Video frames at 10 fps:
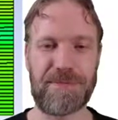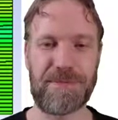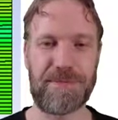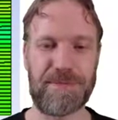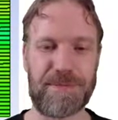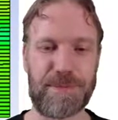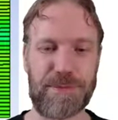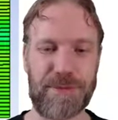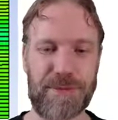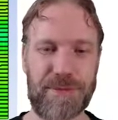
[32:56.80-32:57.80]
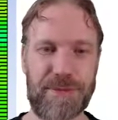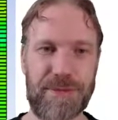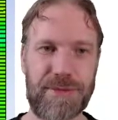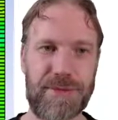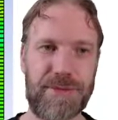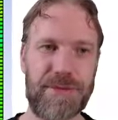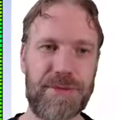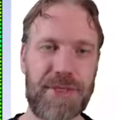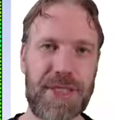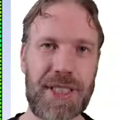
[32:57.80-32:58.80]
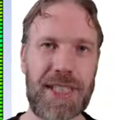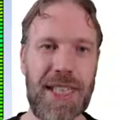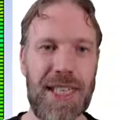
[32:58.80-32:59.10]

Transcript: No one is speaking in this clip.